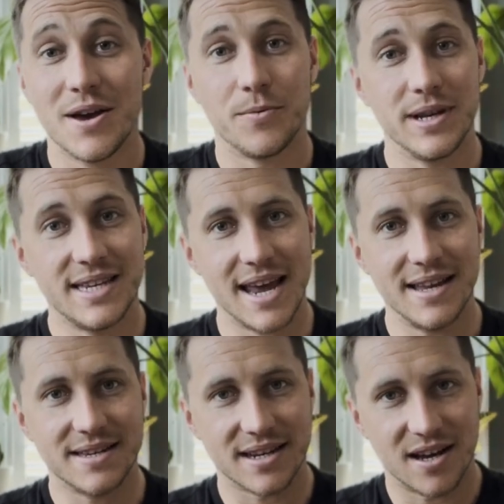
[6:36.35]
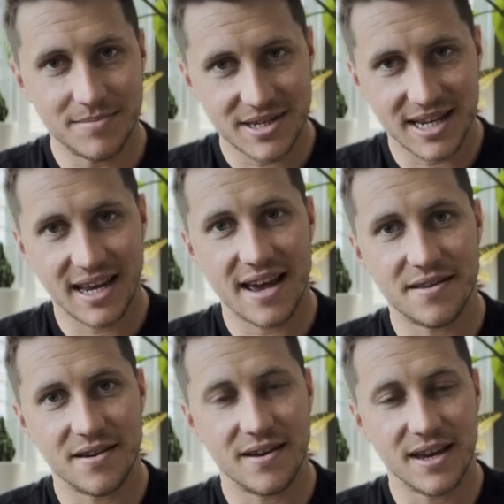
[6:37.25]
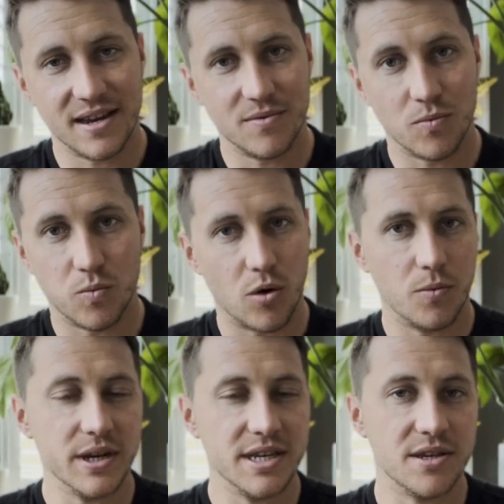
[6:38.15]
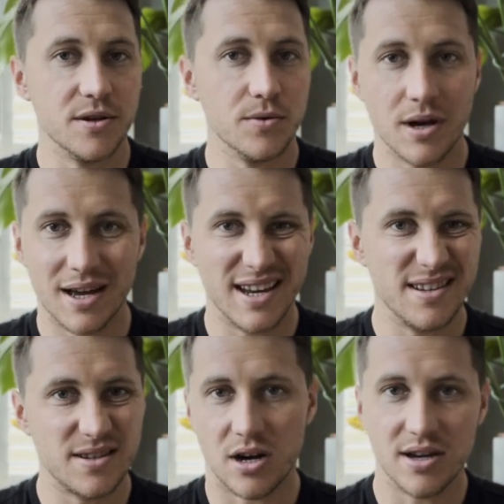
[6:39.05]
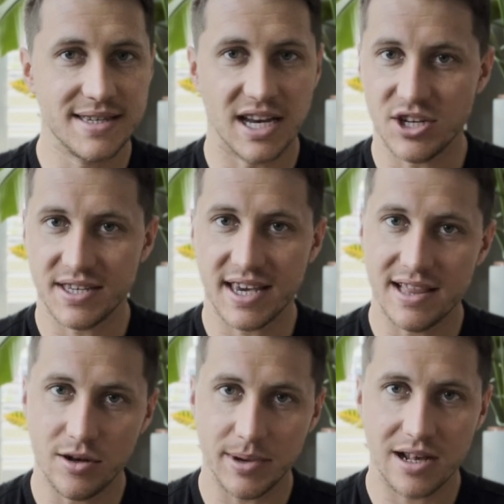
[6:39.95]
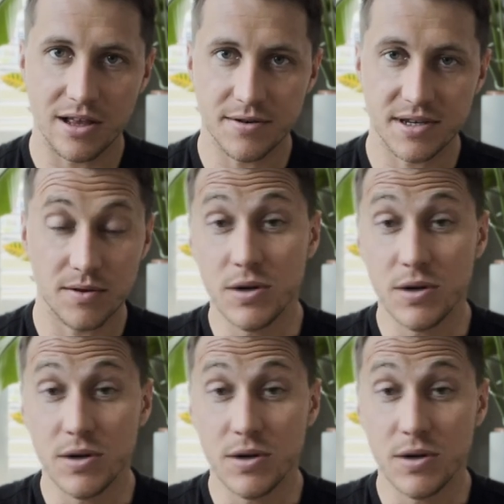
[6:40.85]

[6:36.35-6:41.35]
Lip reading: we tend to come together in what we do and our sessions get a little bit closer.